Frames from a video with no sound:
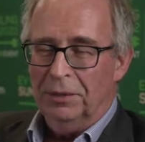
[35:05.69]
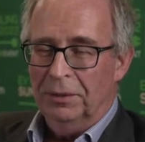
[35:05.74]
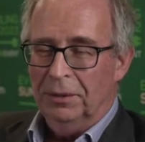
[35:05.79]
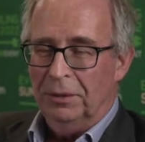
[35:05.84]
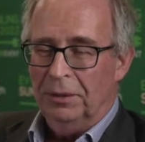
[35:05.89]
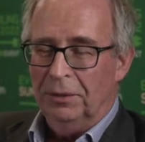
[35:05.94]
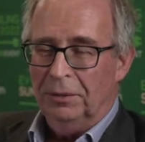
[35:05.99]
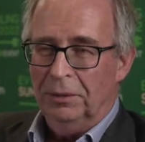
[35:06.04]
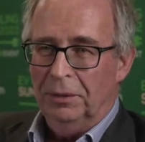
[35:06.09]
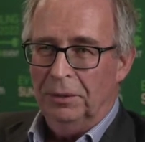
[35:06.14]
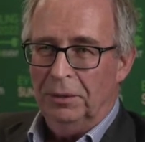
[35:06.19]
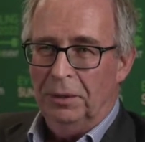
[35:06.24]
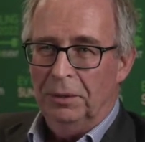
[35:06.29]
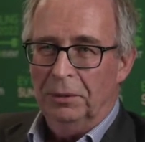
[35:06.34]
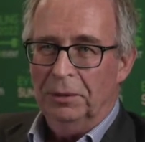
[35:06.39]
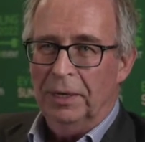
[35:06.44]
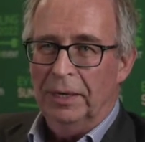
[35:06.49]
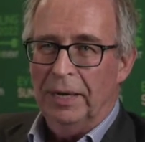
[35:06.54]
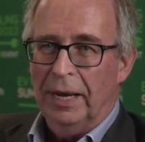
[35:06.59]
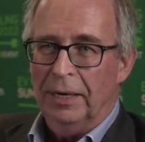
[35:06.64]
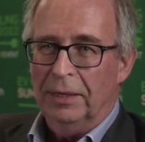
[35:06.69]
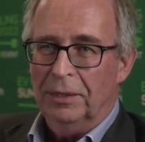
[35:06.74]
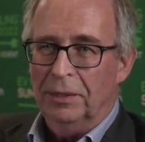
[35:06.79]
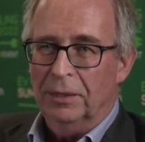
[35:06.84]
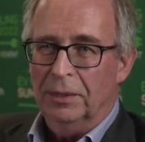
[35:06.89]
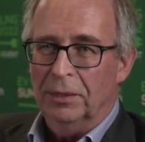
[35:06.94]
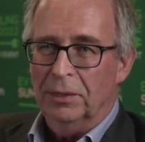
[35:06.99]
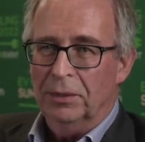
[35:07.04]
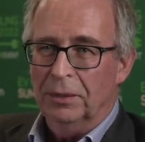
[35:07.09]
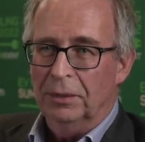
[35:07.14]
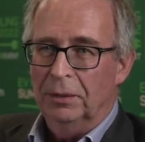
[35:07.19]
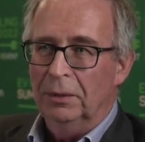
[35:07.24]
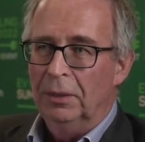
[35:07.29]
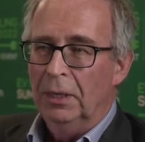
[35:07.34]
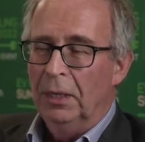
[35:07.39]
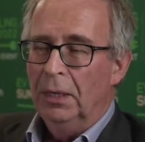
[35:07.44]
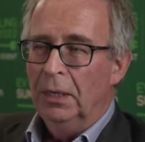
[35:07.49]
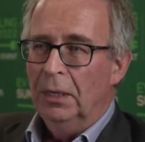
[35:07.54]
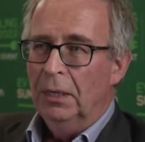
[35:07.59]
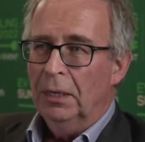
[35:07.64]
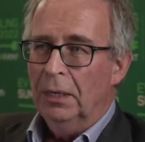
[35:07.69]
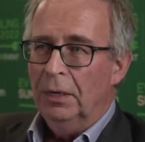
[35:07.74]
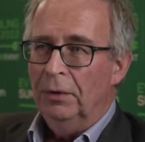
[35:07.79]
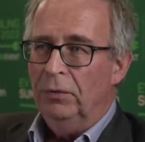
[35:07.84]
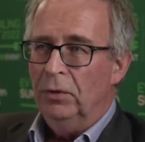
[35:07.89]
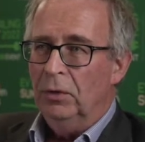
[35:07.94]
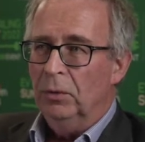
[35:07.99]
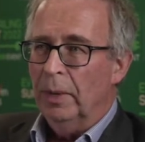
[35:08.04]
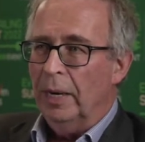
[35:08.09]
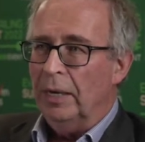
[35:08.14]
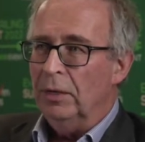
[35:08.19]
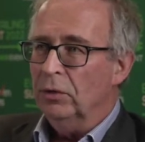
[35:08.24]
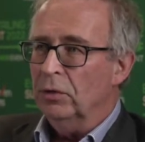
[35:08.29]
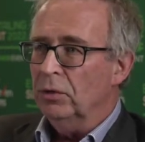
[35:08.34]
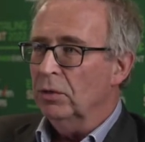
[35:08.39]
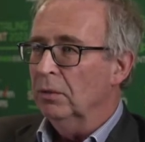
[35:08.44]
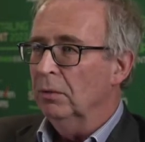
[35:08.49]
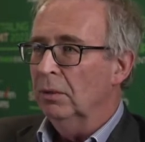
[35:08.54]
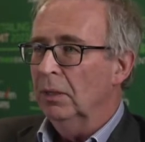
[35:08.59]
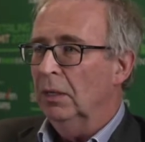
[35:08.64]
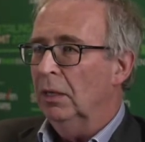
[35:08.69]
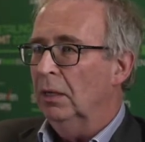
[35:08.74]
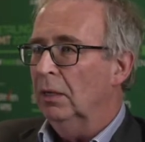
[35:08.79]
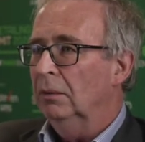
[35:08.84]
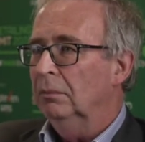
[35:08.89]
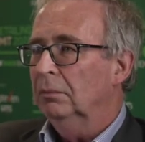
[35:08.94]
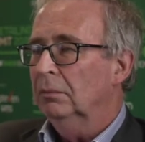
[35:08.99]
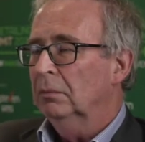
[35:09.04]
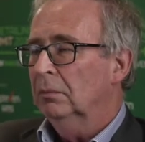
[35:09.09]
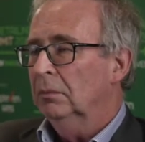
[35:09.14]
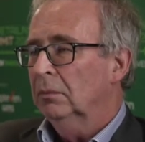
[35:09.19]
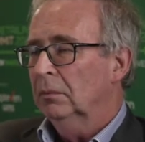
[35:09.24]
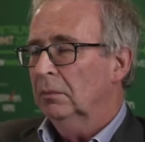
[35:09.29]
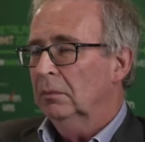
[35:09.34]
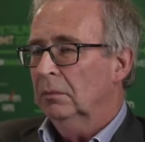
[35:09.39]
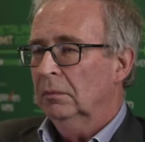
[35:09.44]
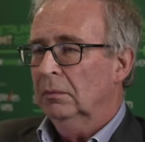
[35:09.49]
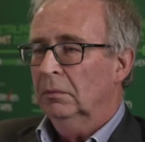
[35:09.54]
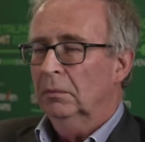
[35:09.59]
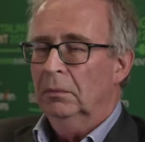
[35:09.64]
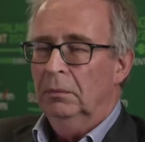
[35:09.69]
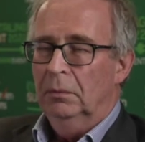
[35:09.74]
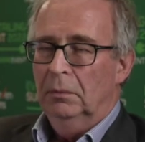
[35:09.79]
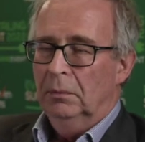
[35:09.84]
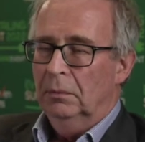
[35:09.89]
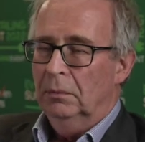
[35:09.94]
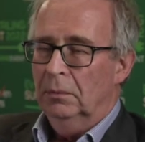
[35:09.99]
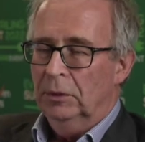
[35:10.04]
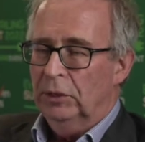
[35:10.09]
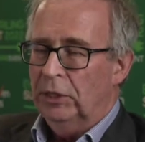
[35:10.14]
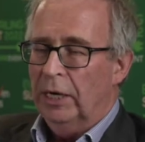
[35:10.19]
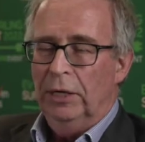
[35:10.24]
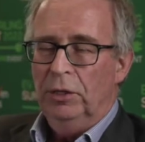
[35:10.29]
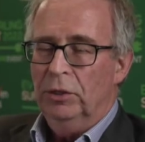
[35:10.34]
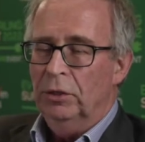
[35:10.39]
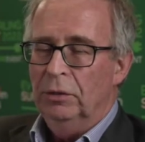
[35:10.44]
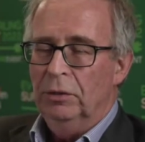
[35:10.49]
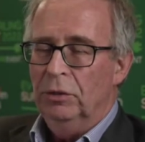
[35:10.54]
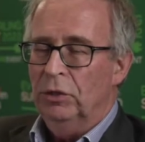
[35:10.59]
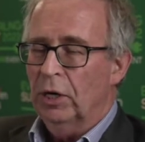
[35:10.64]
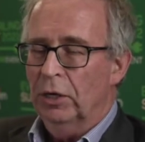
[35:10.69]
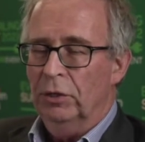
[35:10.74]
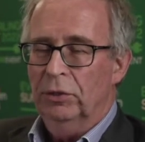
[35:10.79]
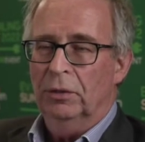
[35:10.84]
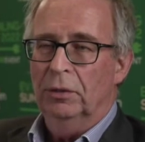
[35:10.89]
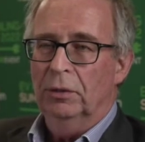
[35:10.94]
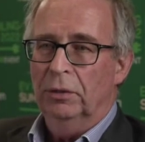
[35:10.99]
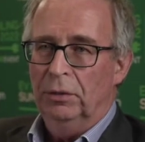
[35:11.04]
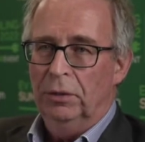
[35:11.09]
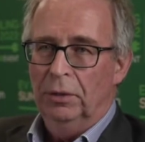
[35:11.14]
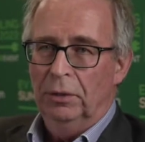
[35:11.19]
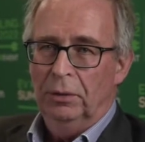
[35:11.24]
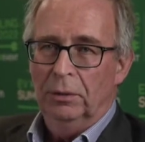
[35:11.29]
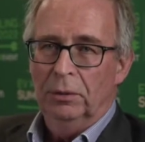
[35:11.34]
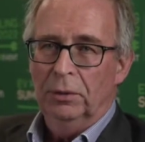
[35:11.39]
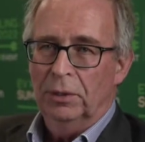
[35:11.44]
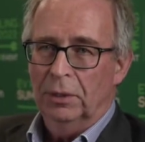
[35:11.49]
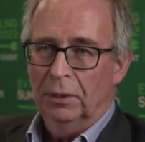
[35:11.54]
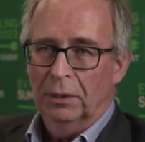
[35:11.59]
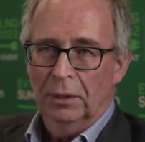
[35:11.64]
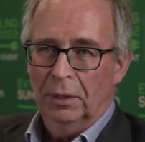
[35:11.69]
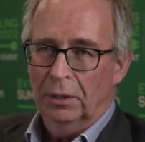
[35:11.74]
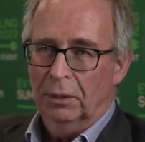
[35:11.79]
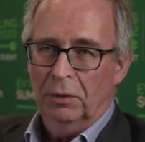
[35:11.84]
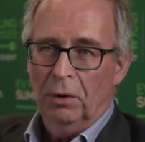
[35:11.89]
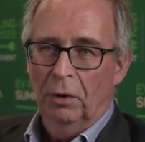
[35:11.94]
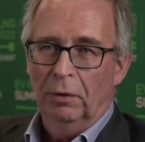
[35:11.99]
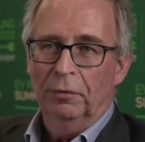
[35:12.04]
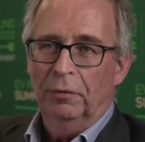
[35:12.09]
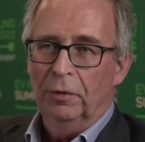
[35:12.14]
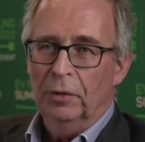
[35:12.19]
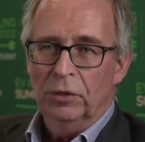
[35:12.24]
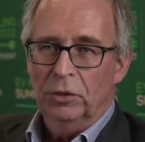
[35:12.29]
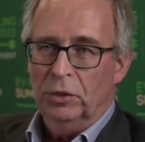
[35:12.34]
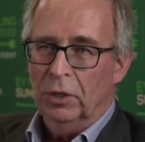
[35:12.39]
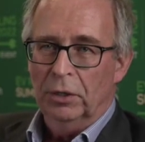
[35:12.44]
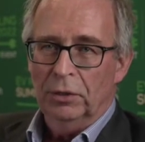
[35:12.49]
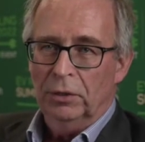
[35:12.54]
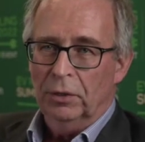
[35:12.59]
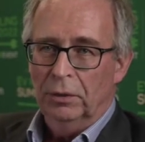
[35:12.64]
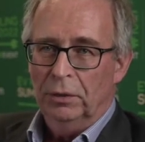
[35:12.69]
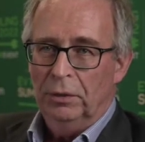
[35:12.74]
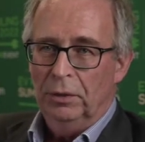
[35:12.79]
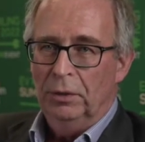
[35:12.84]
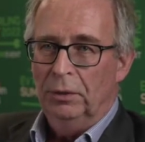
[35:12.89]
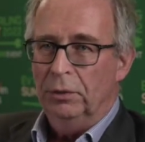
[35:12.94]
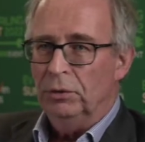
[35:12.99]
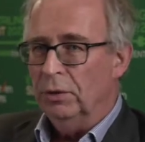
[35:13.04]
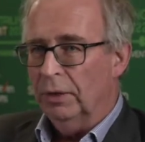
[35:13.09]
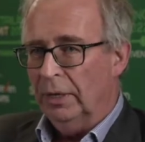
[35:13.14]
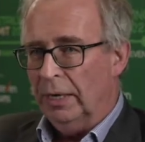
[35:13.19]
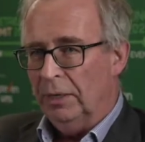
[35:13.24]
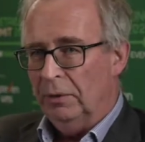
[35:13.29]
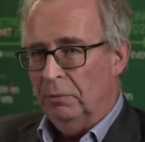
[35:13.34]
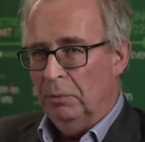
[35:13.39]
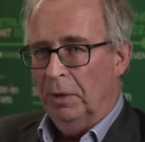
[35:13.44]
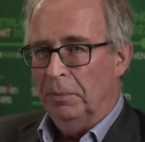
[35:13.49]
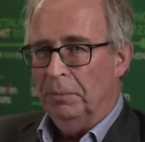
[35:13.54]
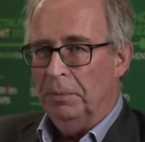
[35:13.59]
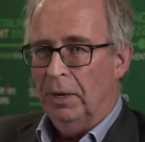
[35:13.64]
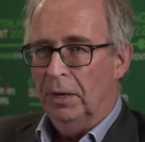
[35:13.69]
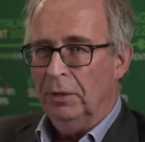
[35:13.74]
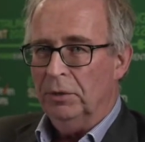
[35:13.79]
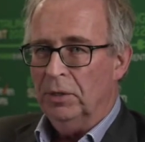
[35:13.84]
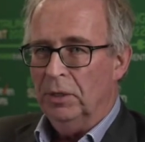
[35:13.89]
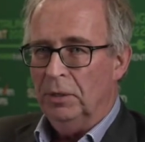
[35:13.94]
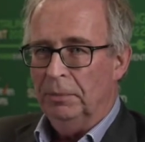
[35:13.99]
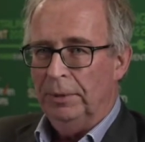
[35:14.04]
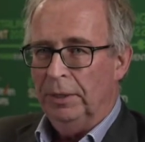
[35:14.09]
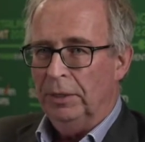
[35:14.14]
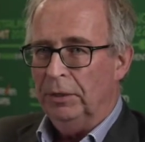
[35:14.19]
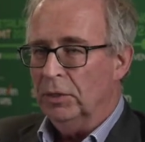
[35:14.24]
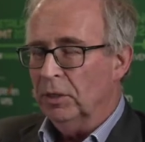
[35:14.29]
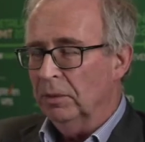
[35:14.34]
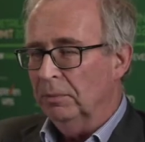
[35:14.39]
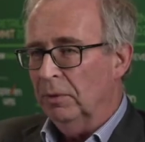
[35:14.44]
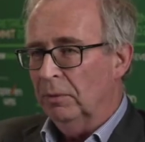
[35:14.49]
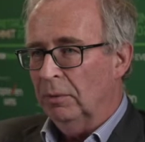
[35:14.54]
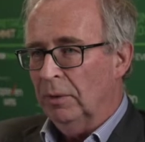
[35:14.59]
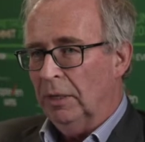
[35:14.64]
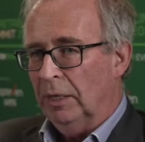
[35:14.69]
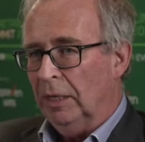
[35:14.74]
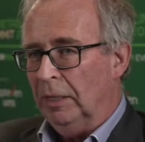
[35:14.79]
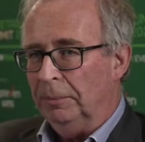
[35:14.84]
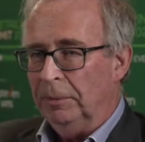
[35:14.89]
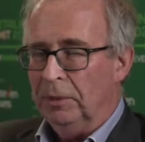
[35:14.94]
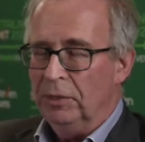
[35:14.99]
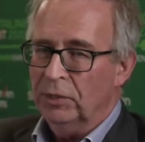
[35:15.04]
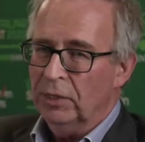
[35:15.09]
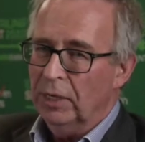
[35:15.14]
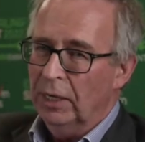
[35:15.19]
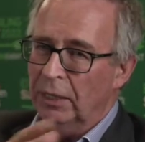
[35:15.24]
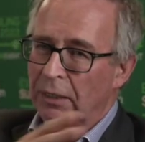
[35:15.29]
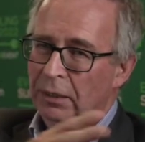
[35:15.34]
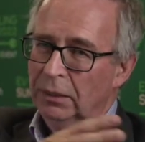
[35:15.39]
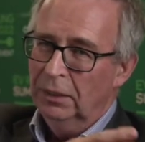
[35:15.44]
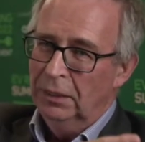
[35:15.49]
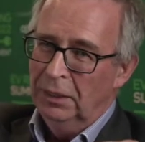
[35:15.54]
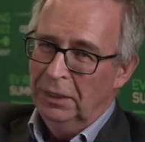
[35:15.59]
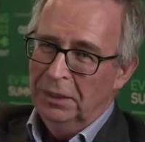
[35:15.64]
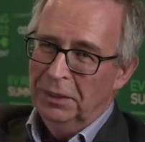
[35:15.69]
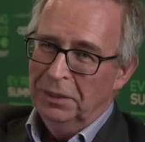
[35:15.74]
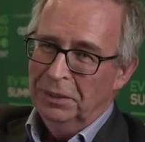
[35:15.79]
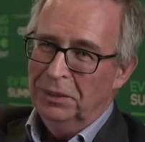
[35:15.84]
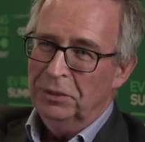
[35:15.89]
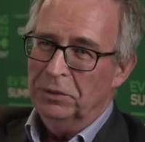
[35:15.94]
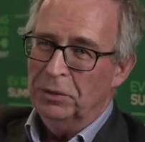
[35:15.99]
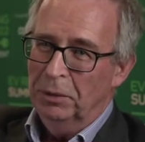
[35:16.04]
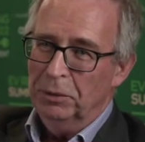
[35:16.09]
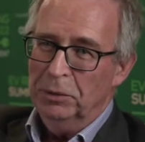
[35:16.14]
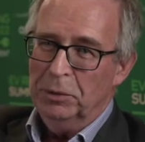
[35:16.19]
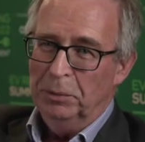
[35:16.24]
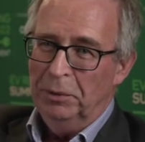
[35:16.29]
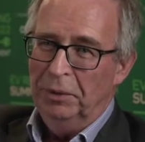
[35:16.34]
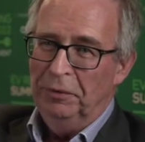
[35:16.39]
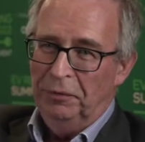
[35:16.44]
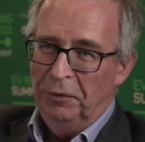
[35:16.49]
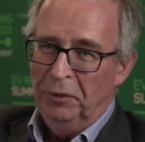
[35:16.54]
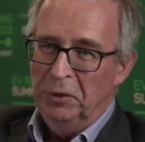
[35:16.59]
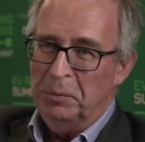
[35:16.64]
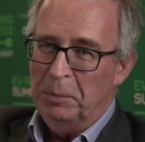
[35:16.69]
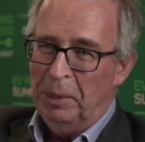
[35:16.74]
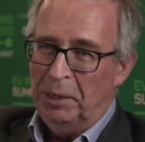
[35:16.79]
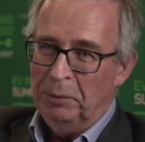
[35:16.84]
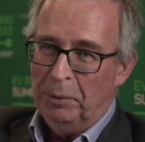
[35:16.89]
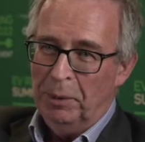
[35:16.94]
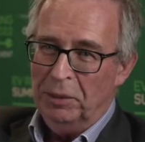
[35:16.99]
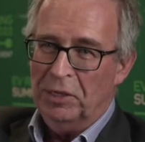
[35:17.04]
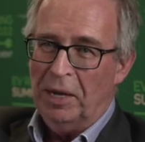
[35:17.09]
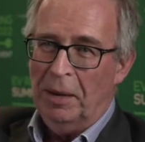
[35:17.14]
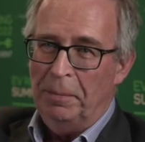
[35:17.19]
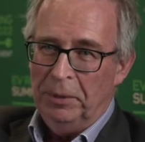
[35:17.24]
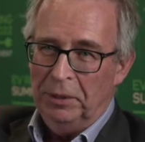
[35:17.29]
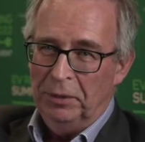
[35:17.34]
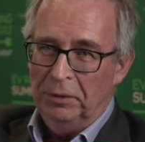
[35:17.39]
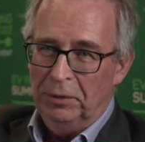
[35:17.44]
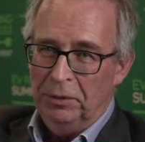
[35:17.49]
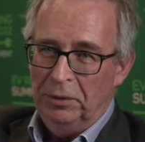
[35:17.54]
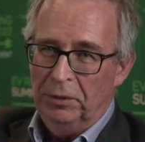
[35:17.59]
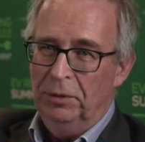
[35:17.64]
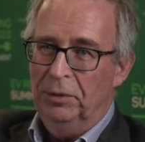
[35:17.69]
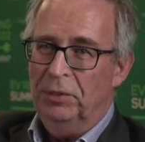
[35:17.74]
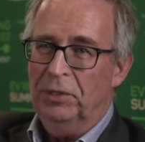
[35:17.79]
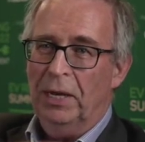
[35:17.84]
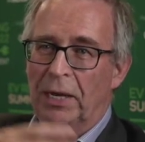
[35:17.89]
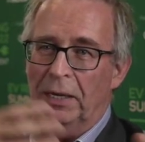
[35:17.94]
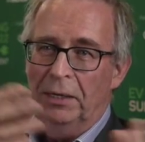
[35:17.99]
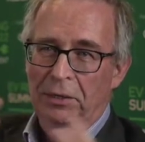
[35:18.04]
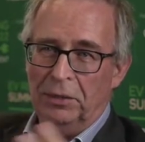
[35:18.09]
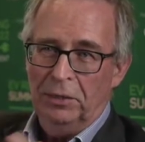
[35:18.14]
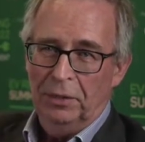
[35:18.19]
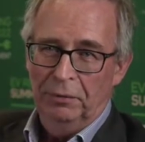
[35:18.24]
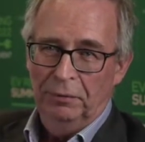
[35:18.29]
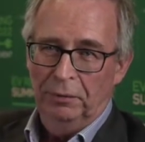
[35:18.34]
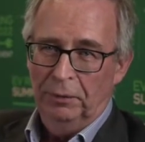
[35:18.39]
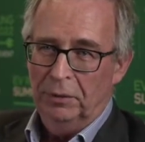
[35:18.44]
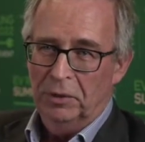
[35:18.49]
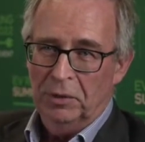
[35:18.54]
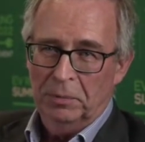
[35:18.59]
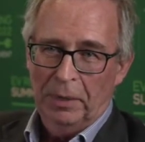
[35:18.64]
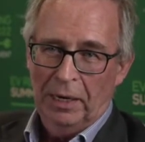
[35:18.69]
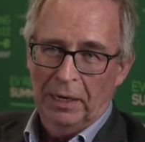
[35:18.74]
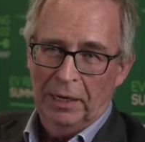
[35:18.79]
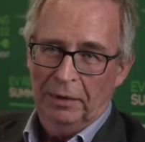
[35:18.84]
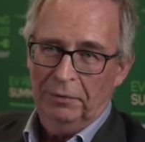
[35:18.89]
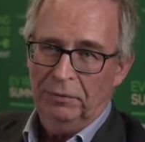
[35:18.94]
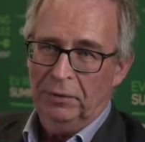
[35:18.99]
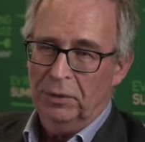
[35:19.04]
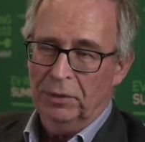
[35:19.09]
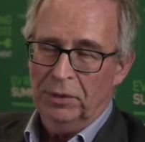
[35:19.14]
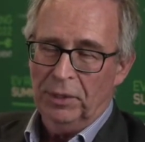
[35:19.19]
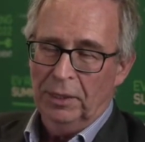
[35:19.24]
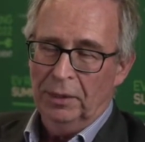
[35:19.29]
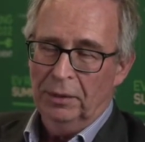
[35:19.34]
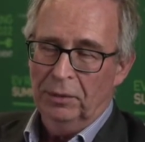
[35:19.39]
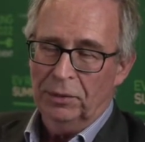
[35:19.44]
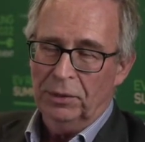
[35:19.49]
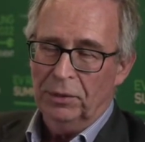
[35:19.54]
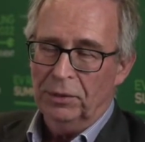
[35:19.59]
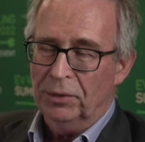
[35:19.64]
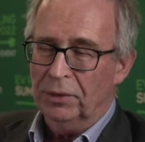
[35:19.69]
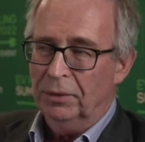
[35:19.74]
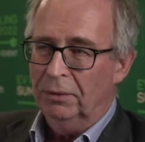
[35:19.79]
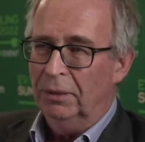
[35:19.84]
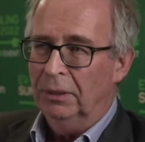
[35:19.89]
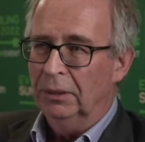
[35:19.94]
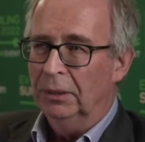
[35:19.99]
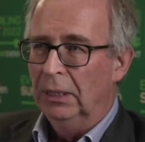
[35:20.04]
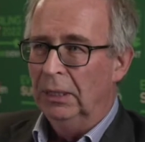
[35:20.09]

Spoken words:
They're all connected. So if you went to a session just on used, a conference just on used, you're getting one part of the picture, but what happens there is also influenced by what's happening on the news side, it's influenced by after sales and so on.